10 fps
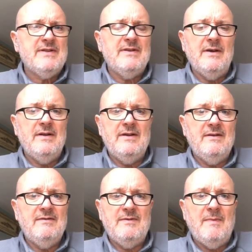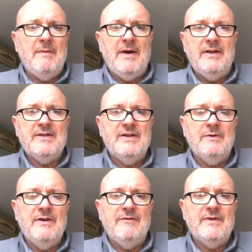To my mind, there's no
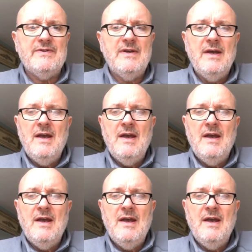difference.